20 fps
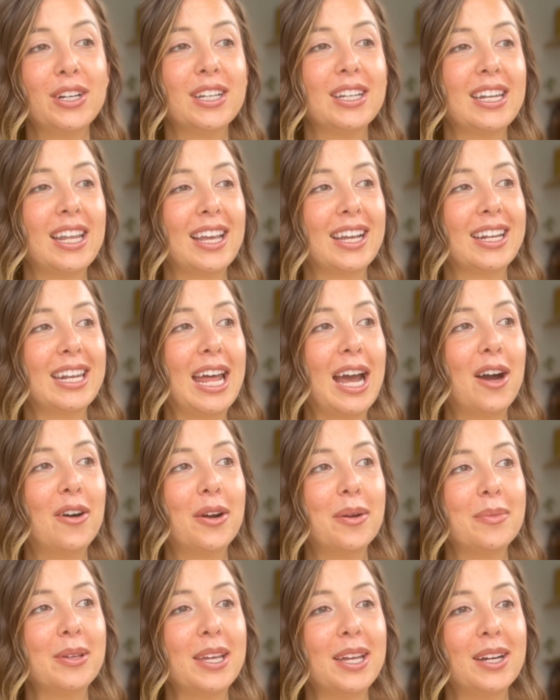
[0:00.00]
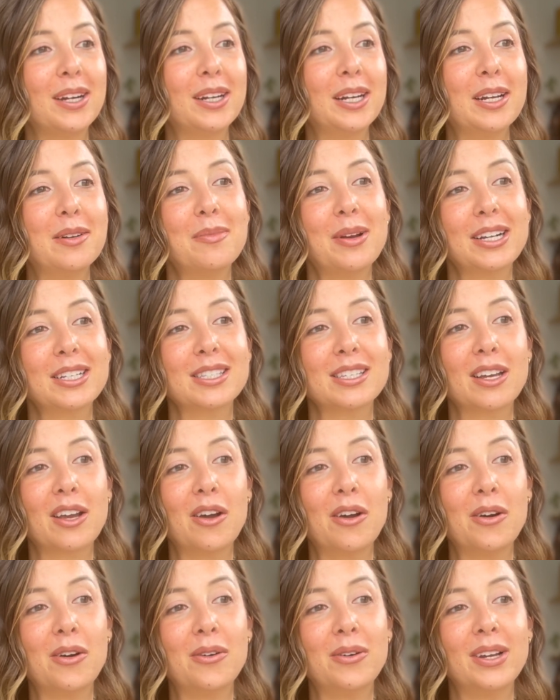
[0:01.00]
And now I'm here in
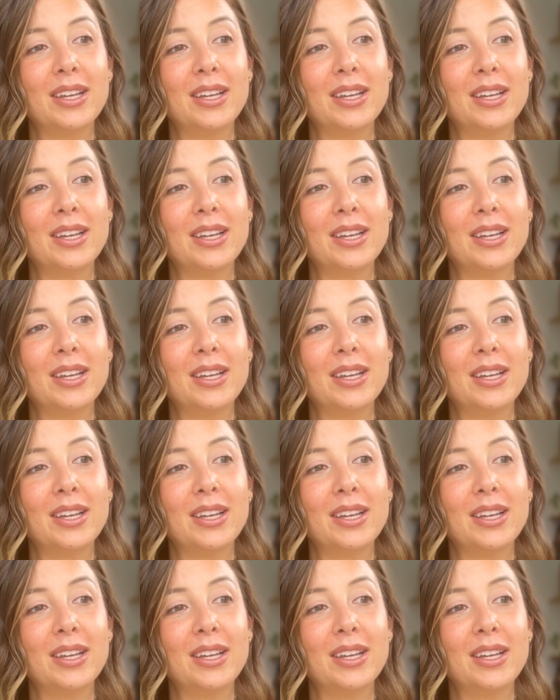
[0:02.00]
Mexico,